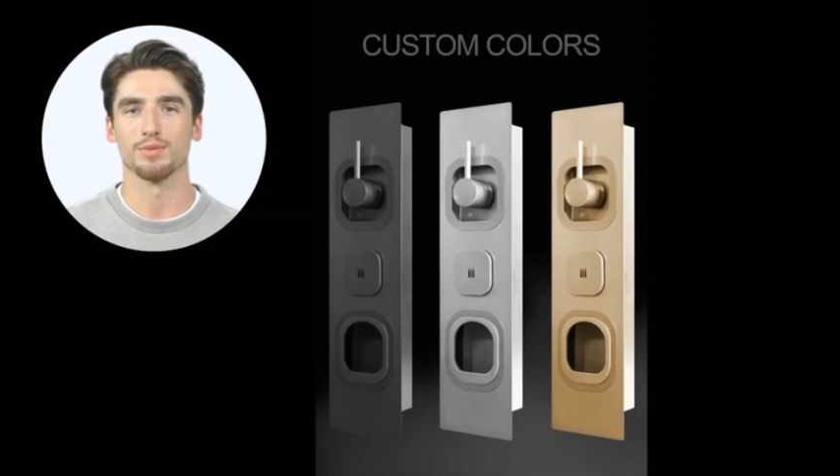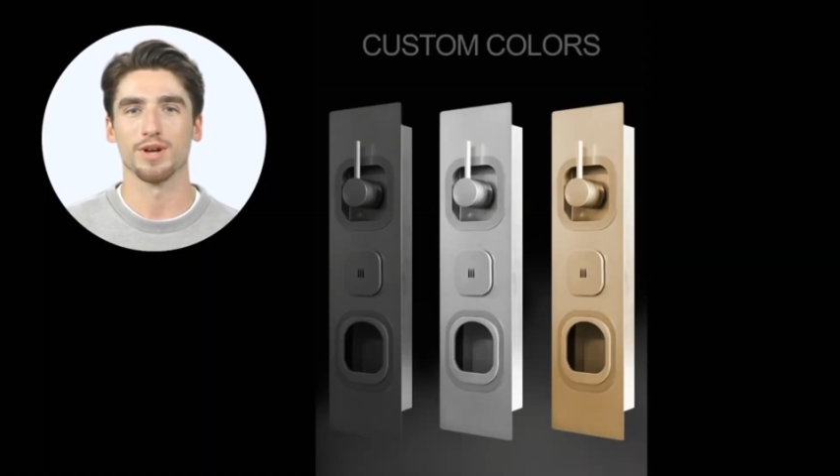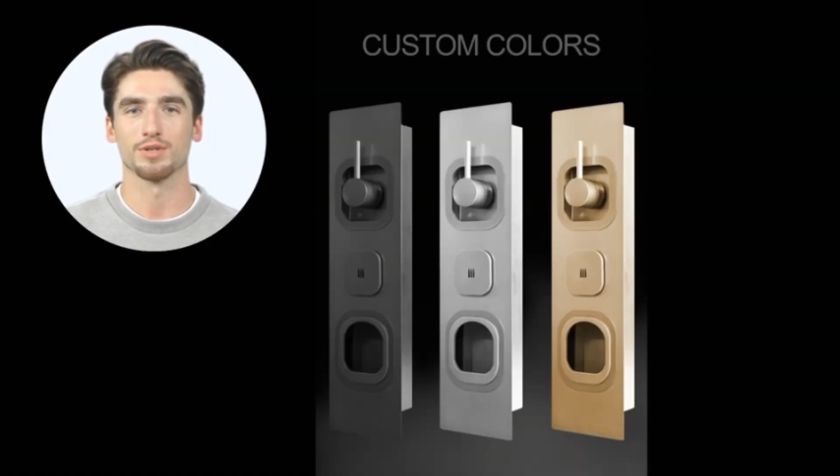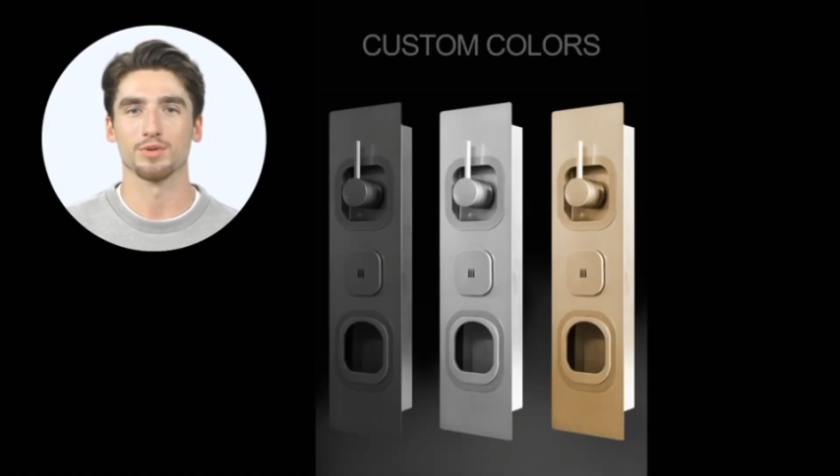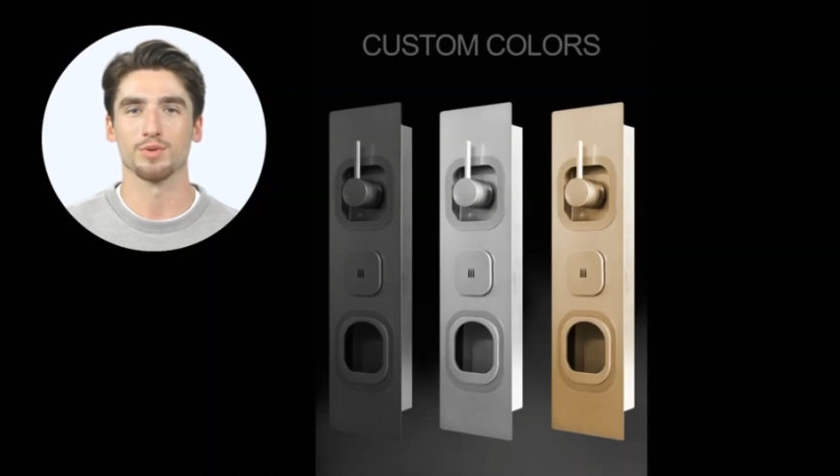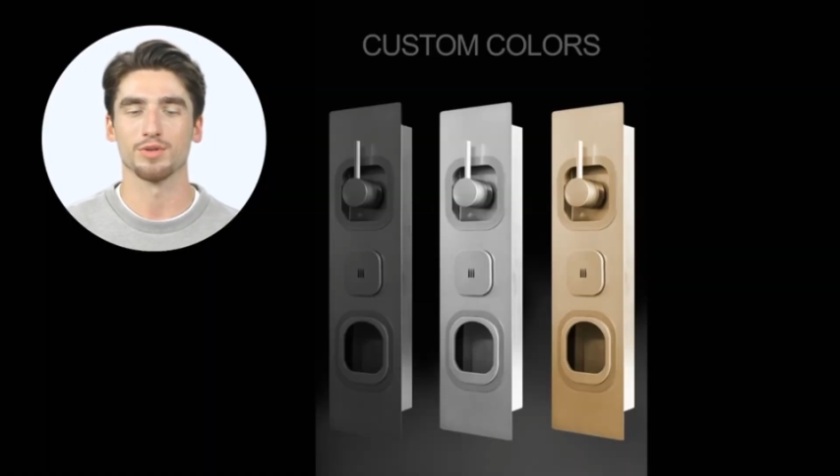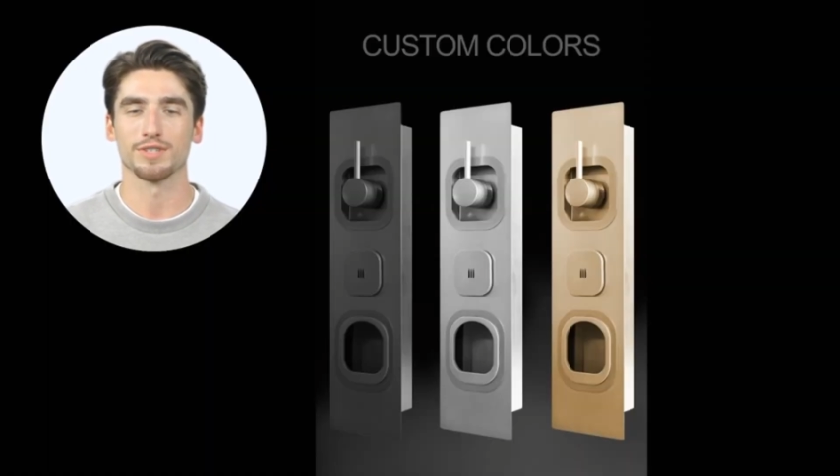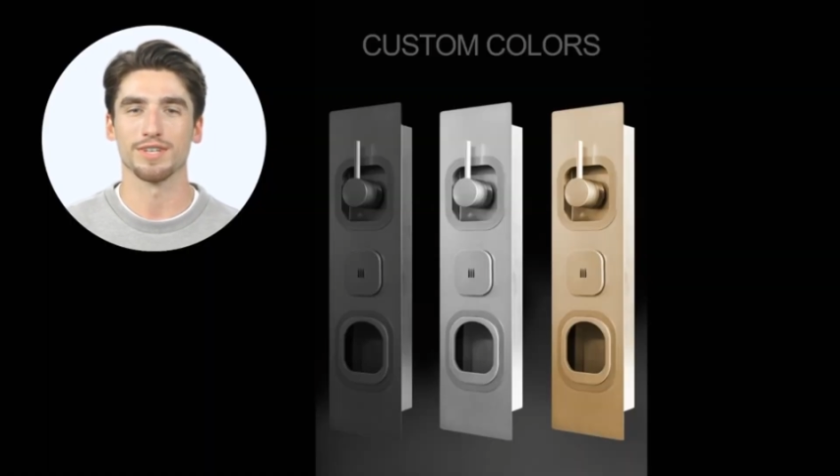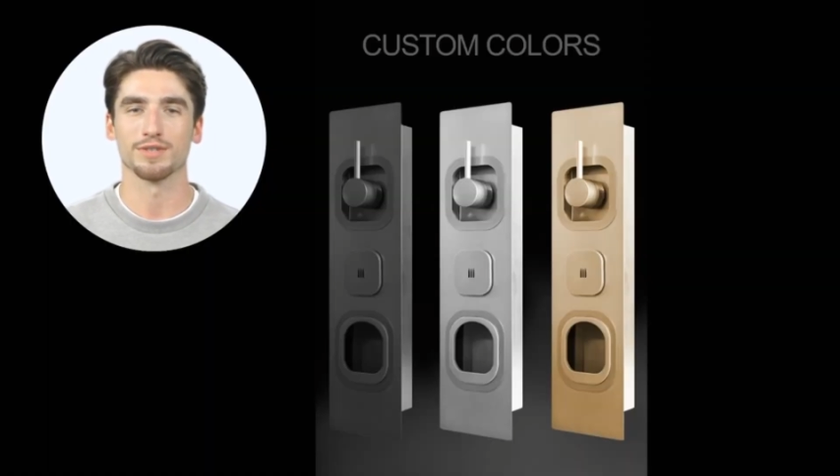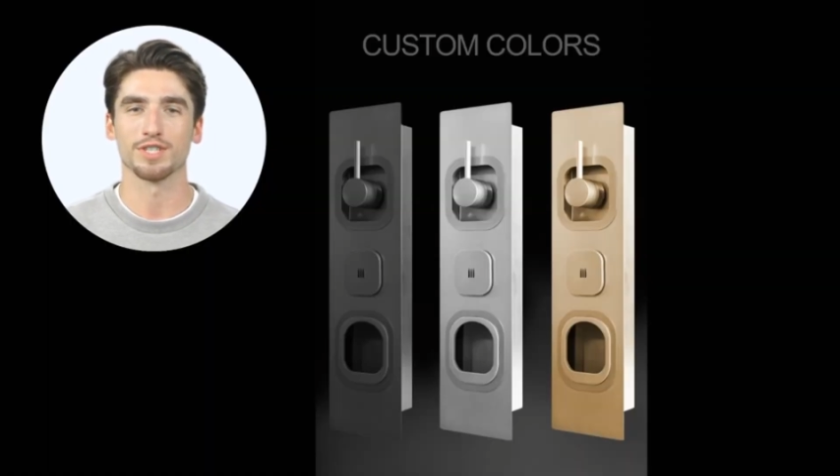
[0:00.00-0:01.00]
electrical
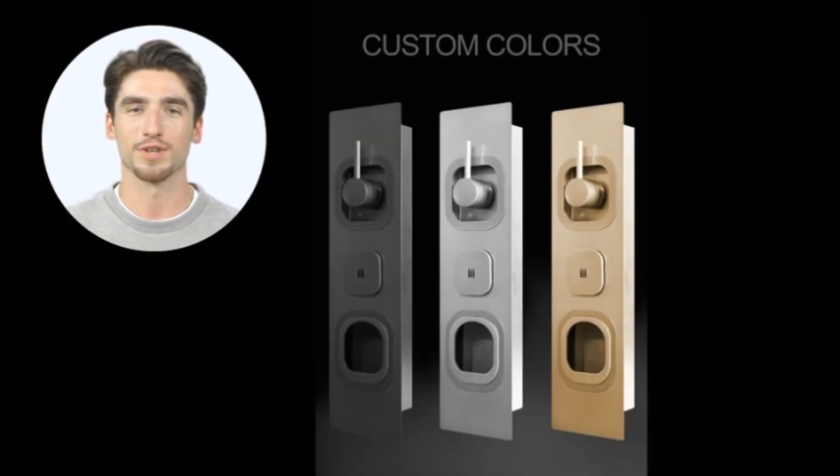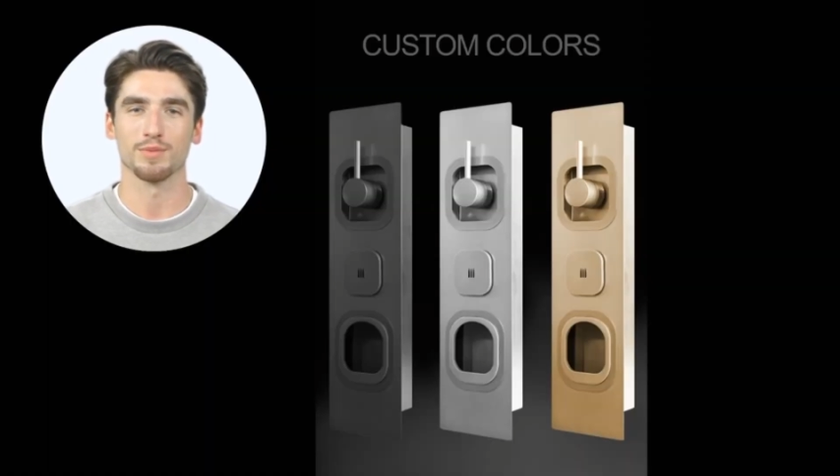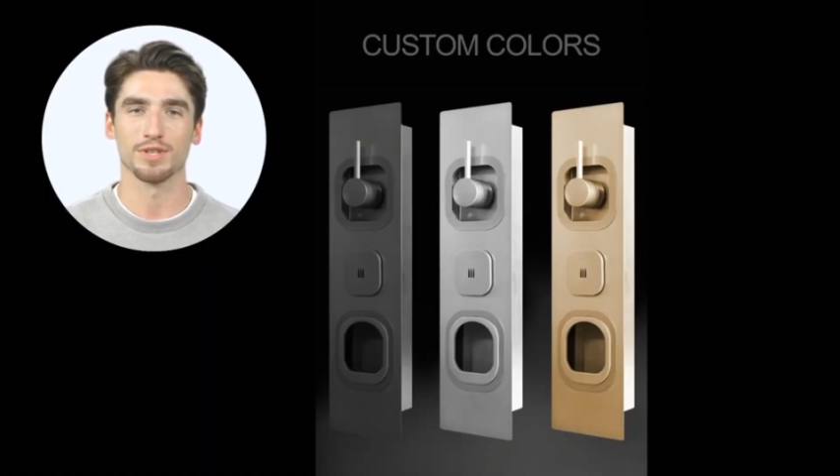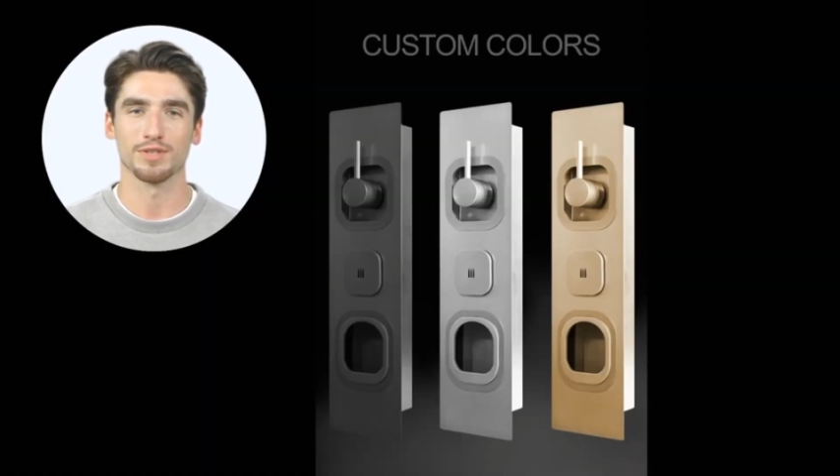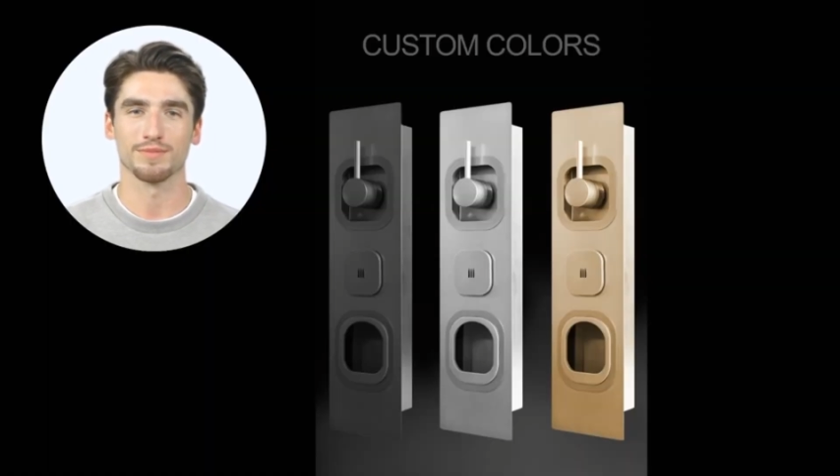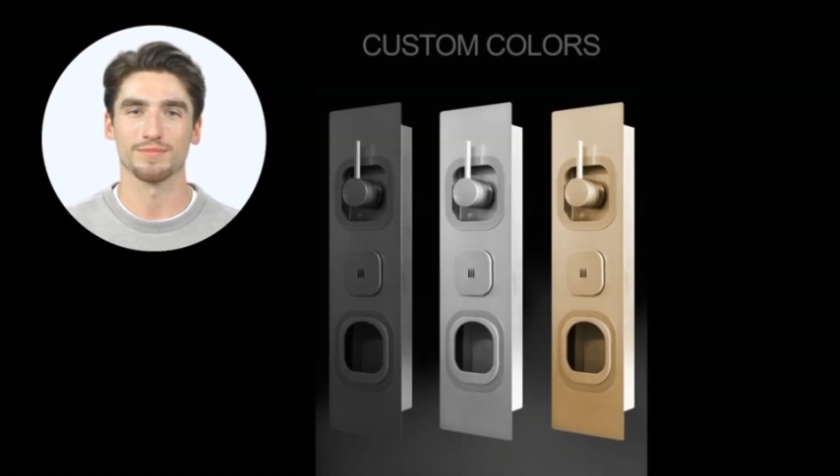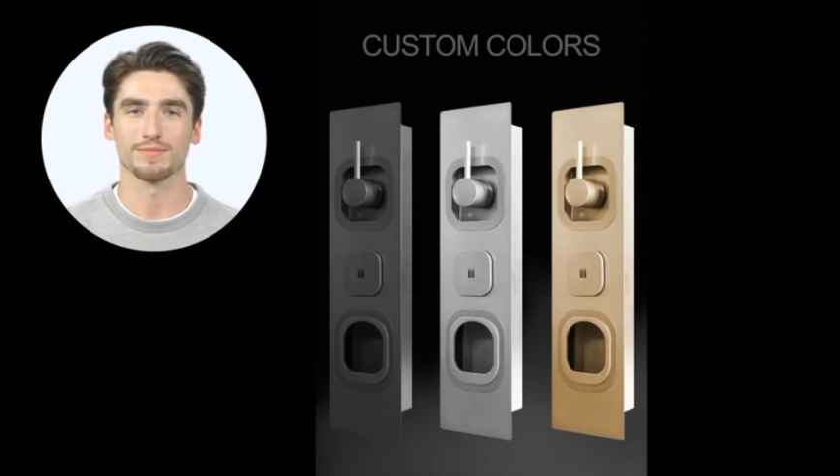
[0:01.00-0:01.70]
steam generator.